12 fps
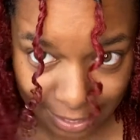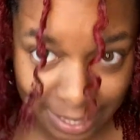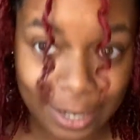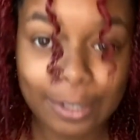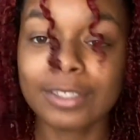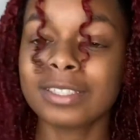
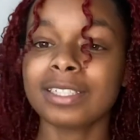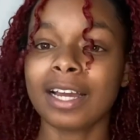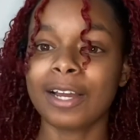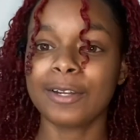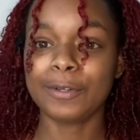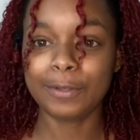
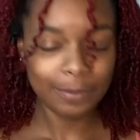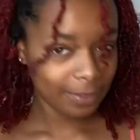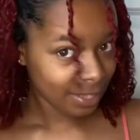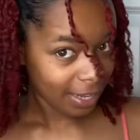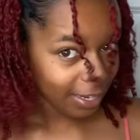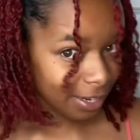hairstyle
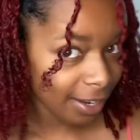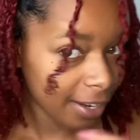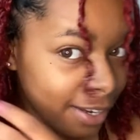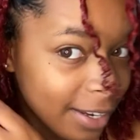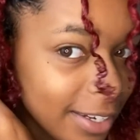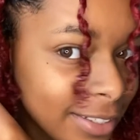that
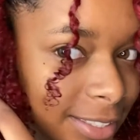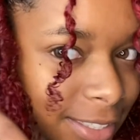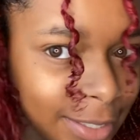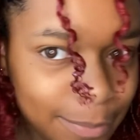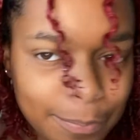I did.